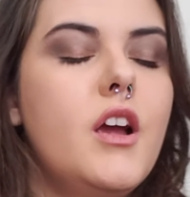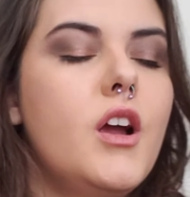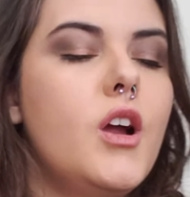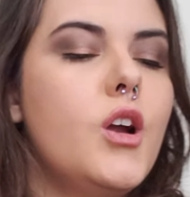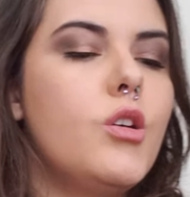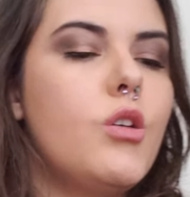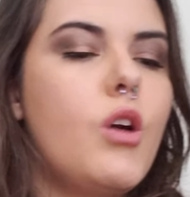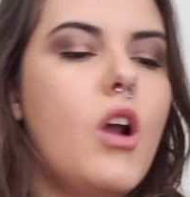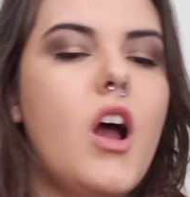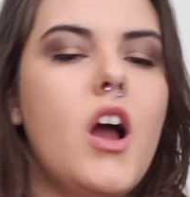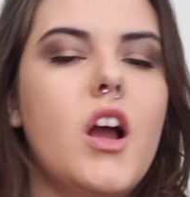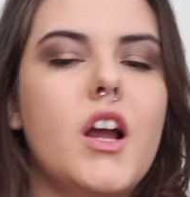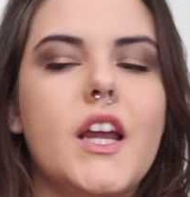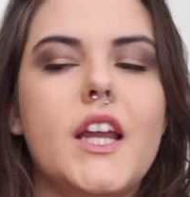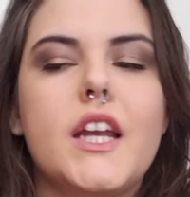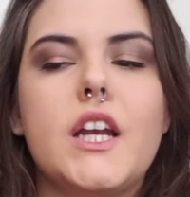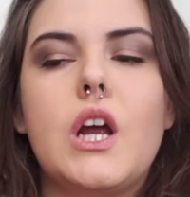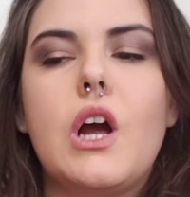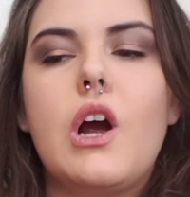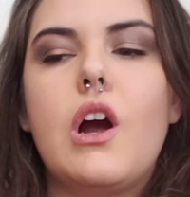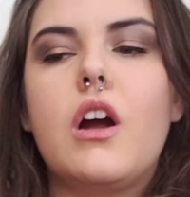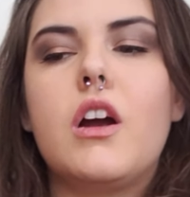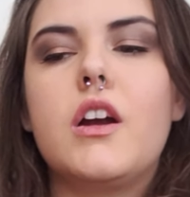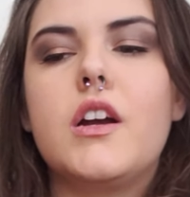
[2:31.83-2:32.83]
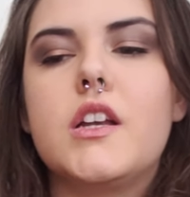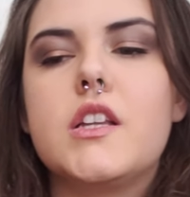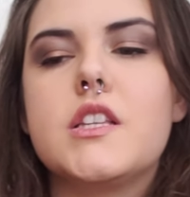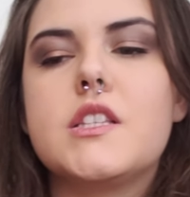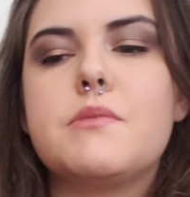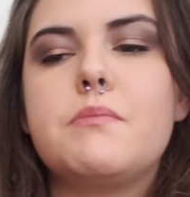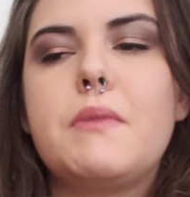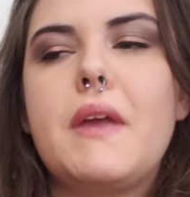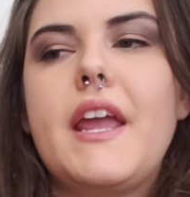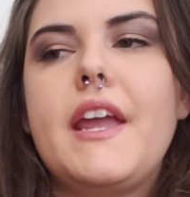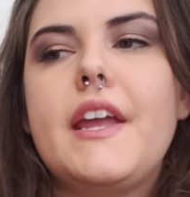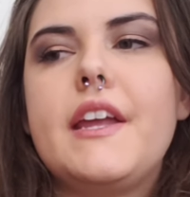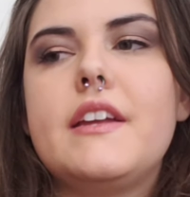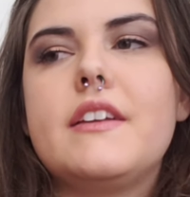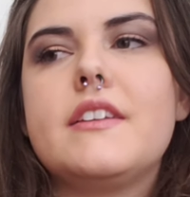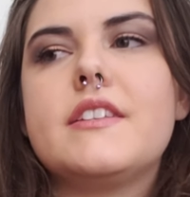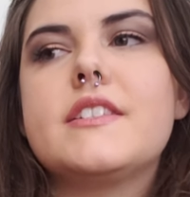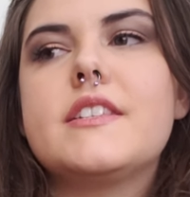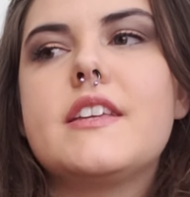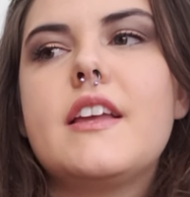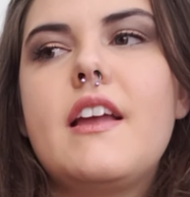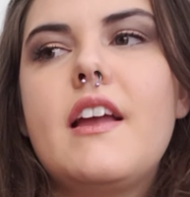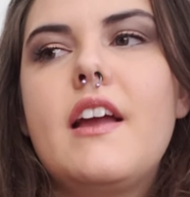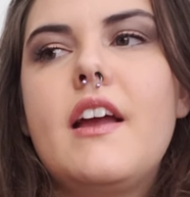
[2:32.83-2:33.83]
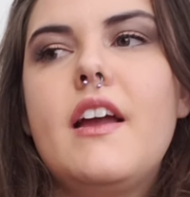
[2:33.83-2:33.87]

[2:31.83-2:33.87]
a rock and a hard space